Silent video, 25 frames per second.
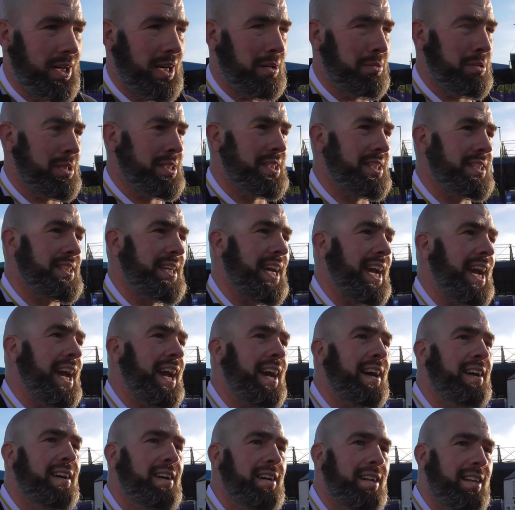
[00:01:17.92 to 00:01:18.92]
Oh,
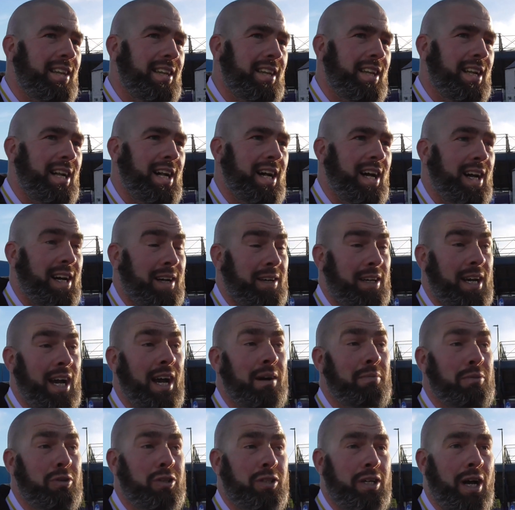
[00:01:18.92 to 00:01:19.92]
today.
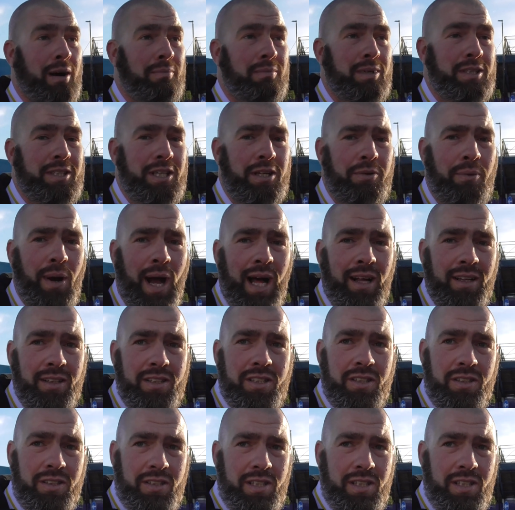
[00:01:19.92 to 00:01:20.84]
Musamba did well.